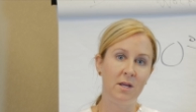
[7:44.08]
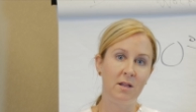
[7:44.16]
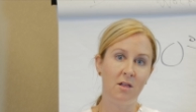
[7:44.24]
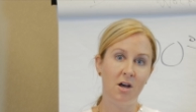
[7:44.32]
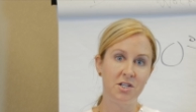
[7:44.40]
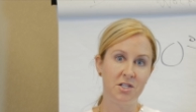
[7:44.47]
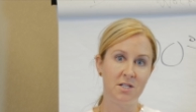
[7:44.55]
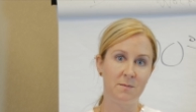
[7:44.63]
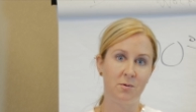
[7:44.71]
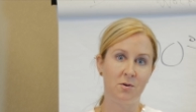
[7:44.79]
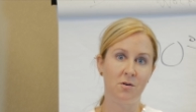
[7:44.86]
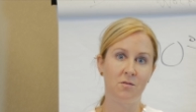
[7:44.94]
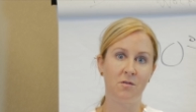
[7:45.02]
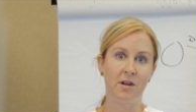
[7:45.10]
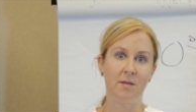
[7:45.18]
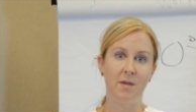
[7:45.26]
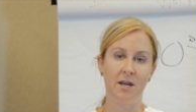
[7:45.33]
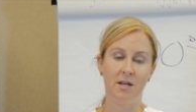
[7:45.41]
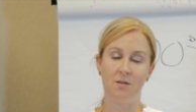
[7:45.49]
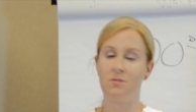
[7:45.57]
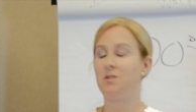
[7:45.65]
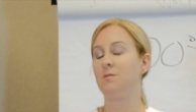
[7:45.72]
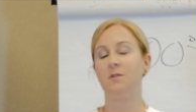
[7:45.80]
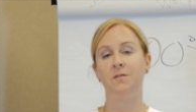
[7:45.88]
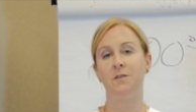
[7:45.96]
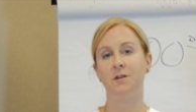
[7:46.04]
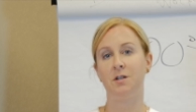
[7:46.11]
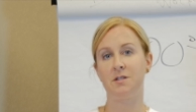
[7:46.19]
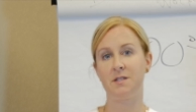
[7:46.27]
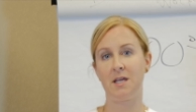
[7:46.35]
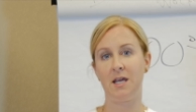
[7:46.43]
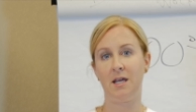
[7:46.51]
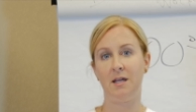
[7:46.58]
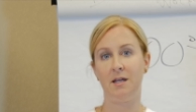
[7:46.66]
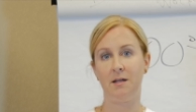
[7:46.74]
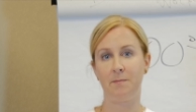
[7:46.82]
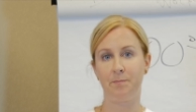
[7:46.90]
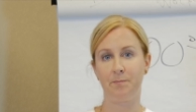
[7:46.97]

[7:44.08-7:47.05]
we launch this program, anyone that refers a